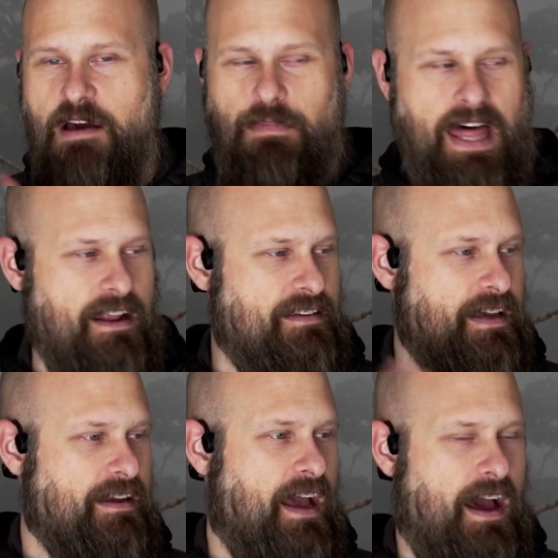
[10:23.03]
But that is
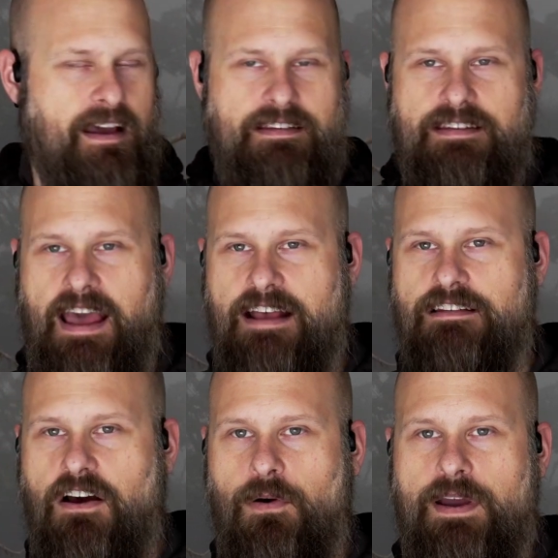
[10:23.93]
it guys. As
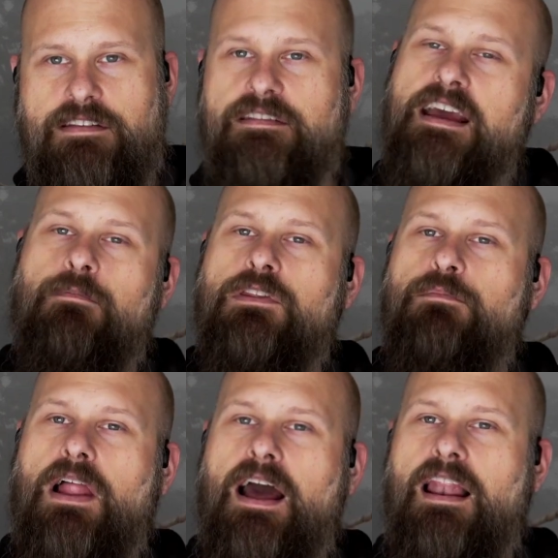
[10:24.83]
always, Sam with The
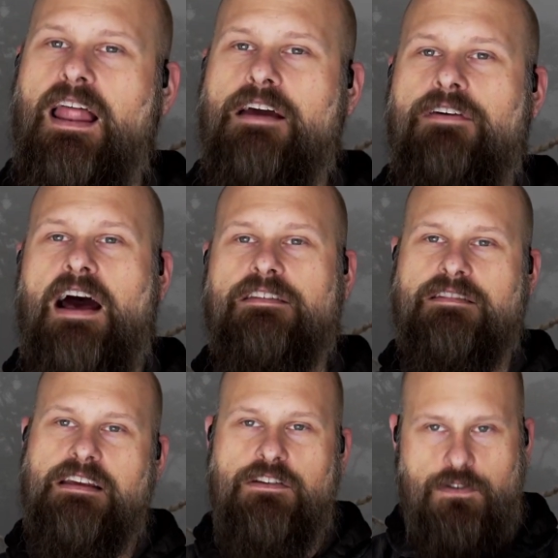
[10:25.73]
Blind Life. I'll
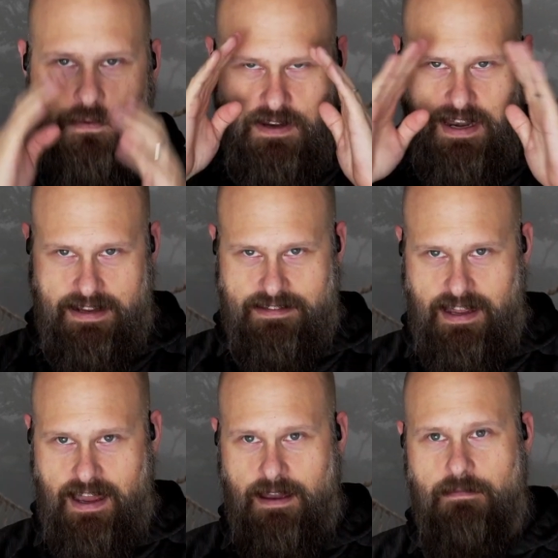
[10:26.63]
see you next
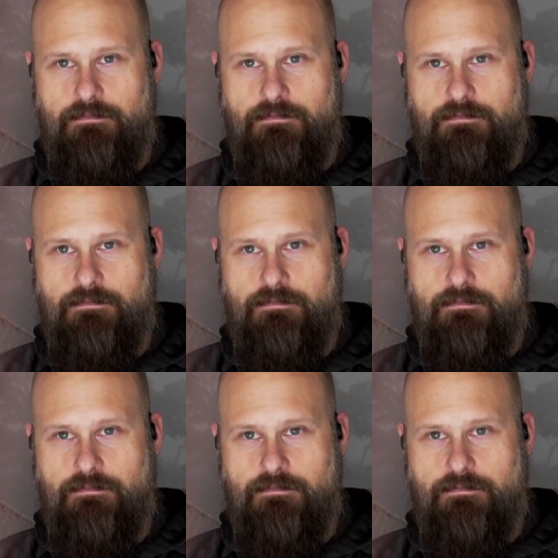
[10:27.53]
time.